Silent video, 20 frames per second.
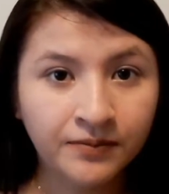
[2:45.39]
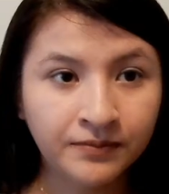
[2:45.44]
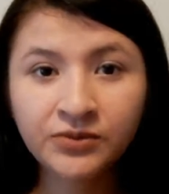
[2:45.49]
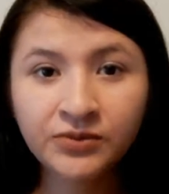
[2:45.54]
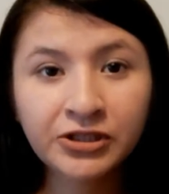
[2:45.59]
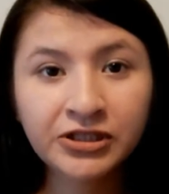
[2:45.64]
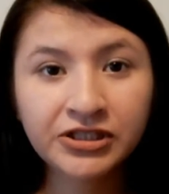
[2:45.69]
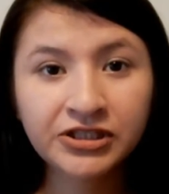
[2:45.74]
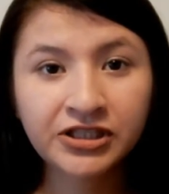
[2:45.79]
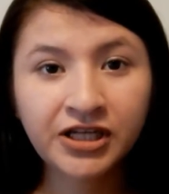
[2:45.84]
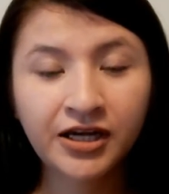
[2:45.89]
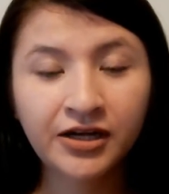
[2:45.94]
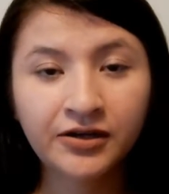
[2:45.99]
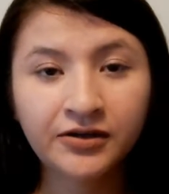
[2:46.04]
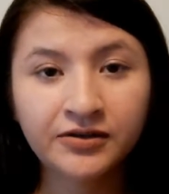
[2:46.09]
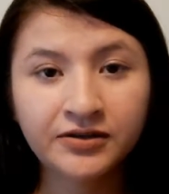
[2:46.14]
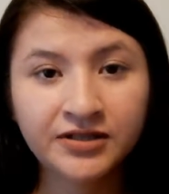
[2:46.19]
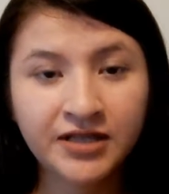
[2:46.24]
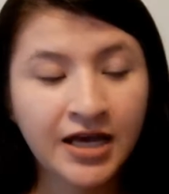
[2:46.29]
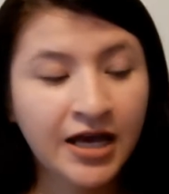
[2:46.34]
Shimmery
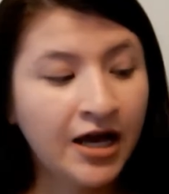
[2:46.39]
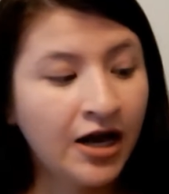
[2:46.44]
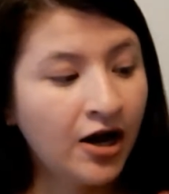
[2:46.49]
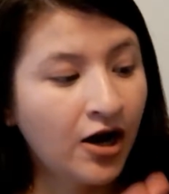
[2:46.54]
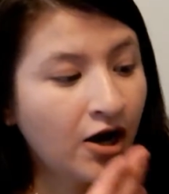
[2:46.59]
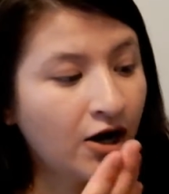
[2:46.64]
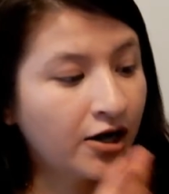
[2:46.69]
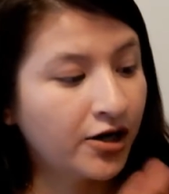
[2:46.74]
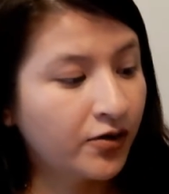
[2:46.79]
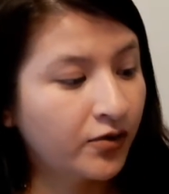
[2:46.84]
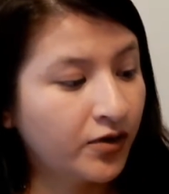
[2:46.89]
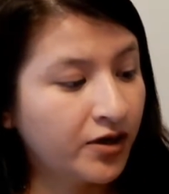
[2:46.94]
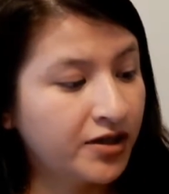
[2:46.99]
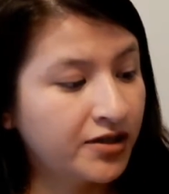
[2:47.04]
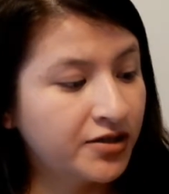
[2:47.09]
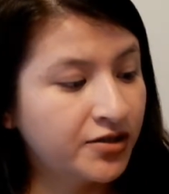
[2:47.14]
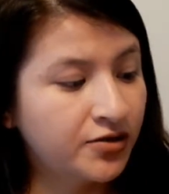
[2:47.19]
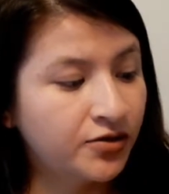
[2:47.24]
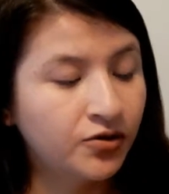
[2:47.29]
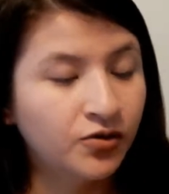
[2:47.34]
shadows are
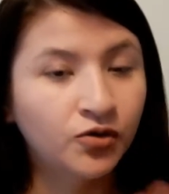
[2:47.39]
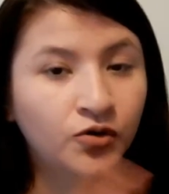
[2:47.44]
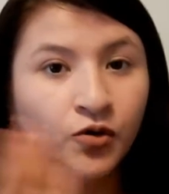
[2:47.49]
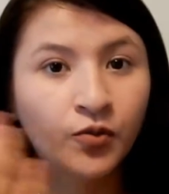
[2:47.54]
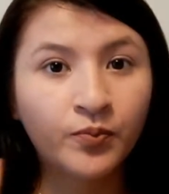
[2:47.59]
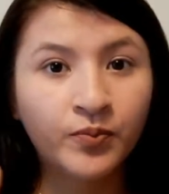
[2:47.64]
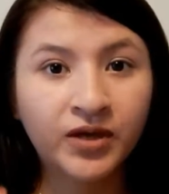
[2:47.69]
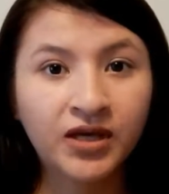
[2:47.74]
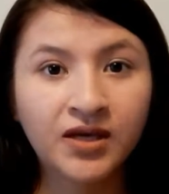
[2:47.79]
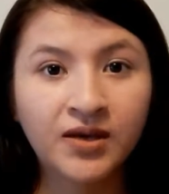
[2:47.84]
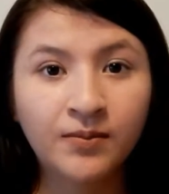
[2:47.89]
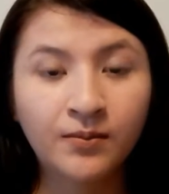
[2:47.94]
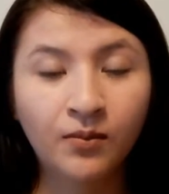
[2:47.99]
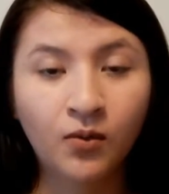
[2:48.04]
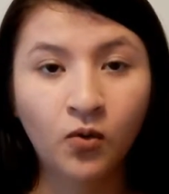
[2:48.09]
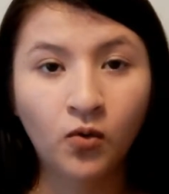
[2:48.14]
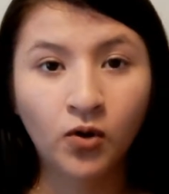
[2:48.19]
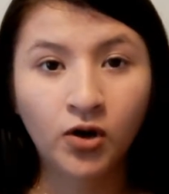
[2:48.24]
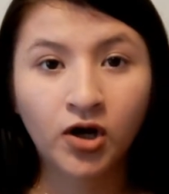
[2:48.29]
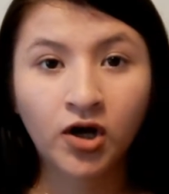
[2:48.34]
going to be
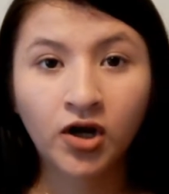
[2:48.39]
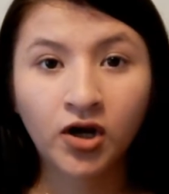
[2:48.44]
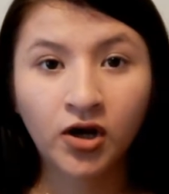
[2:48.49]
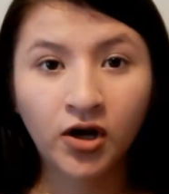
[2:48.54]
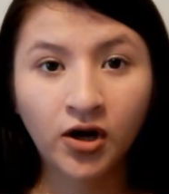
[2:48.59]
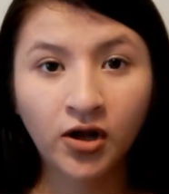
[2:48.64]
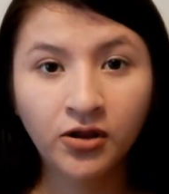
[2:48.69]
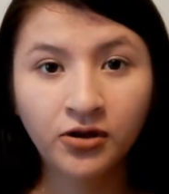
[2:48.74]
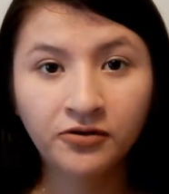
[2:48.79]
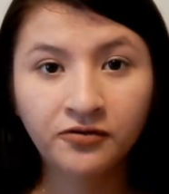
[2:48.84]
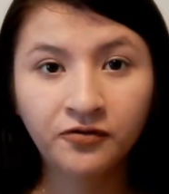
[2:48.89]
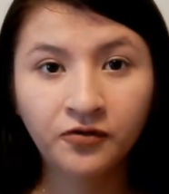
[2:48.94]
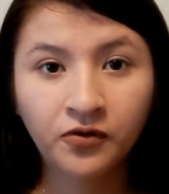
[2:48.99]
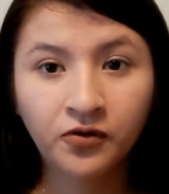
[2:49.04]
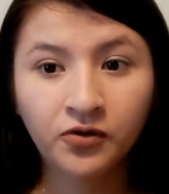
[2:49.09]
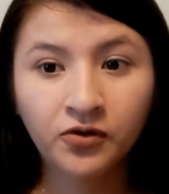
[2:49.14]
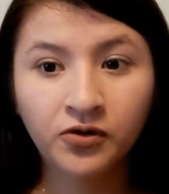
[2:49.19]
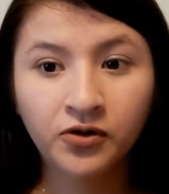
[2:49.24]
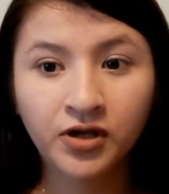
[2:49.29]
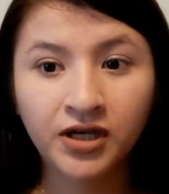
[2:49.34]
more
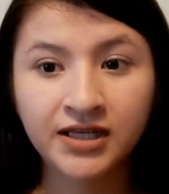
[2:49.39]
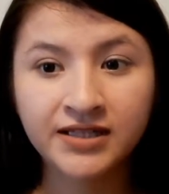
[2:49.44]
colorful.